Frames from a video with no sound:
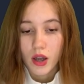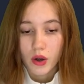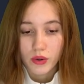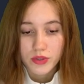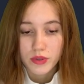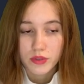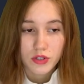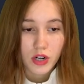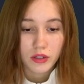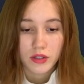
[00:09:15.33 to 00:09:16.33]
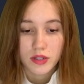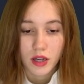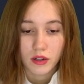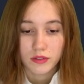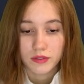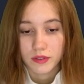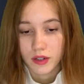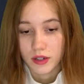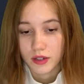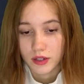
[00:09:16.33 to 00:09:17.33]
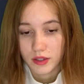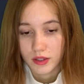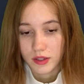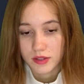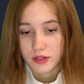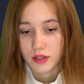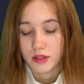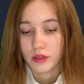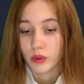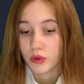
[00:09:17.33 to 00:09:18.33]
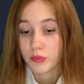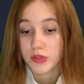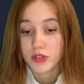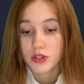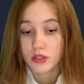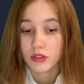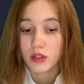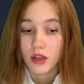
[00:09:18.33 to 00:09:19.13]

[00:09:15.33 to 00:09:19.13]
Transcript: also the chart itself uh, is in the lower position